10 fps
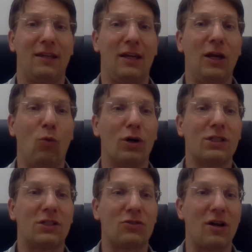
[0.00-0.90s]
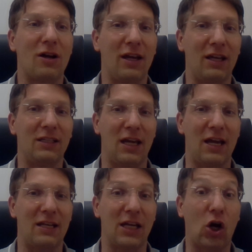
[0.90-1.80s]
He was
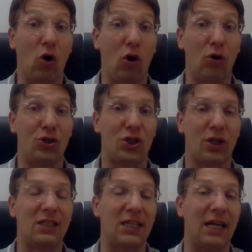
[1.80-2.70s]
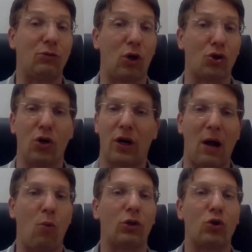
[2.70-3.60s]
the coach. He said to the coach, "Look,
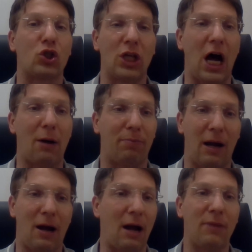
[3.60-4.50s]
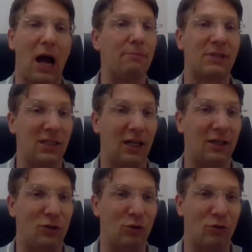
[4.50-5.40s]
I want to stop. I'm
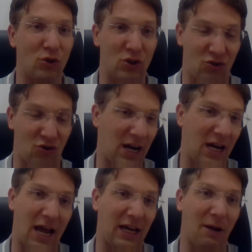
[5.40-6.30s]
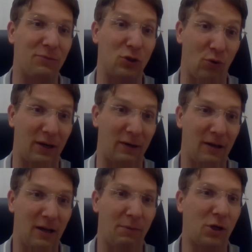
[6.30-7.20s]
sick to train like I'm doing
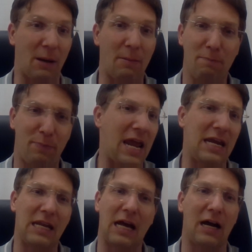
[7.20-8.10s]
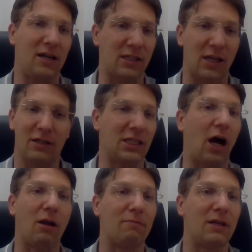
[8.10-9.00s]
because I'm in pain. It's
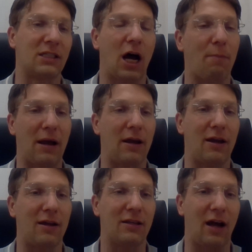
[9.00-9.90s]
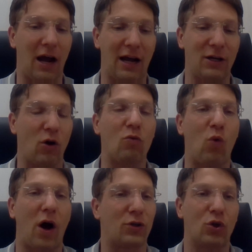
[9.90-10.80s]
not my. I
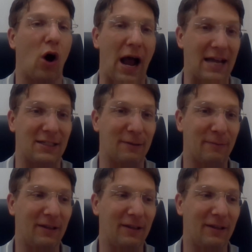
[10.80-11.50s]
don't want to go ahead."